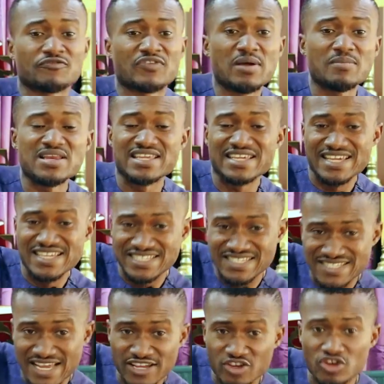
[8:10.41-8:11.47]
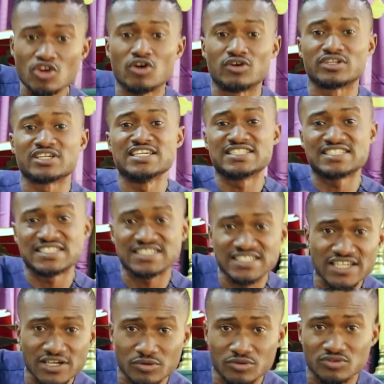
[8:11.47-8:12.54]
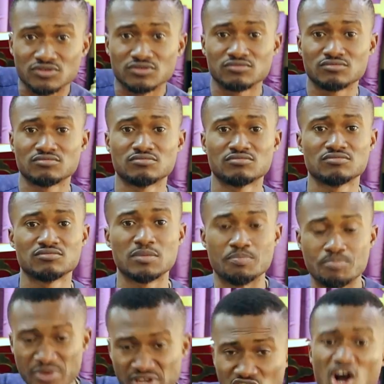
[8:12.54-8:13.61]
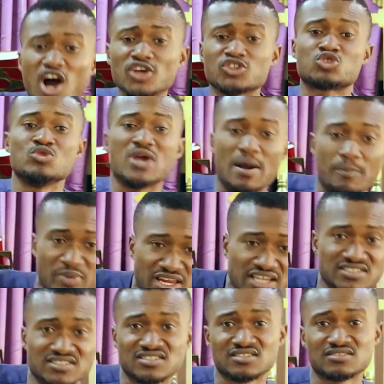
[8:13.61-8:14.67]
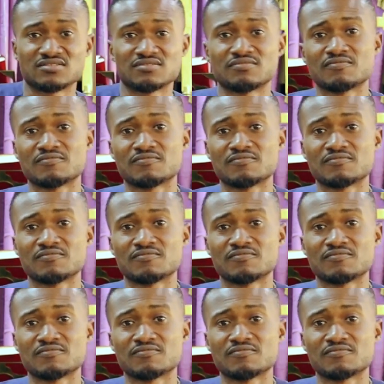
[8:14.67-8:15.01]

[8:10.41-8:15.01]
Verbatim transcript: your family is secured, is sealed. Because you are blessed.